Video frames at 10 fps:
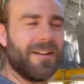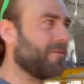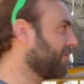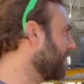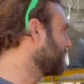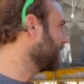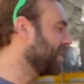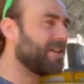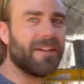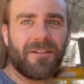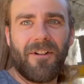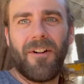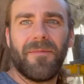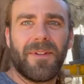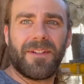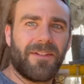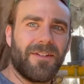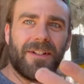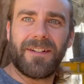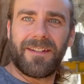Frustration and calmness are
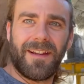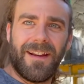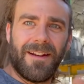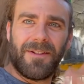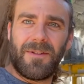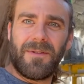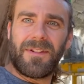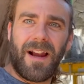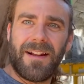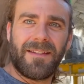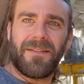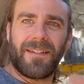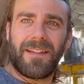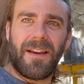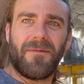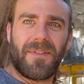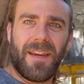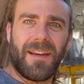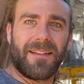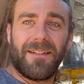just 2 sides of the same
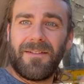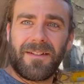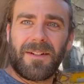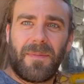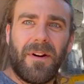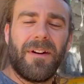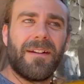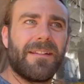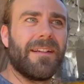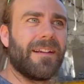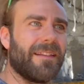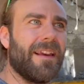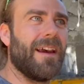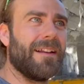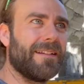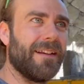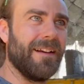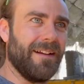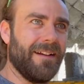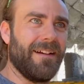thing. You're experiencing that
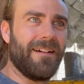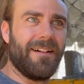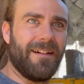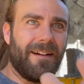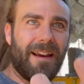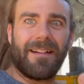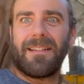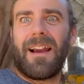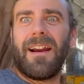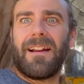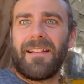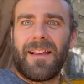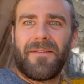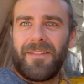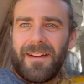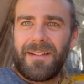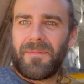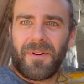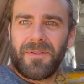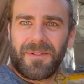anxiety level, I
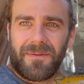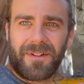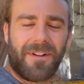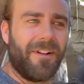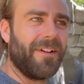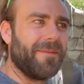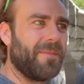suppose you would call it.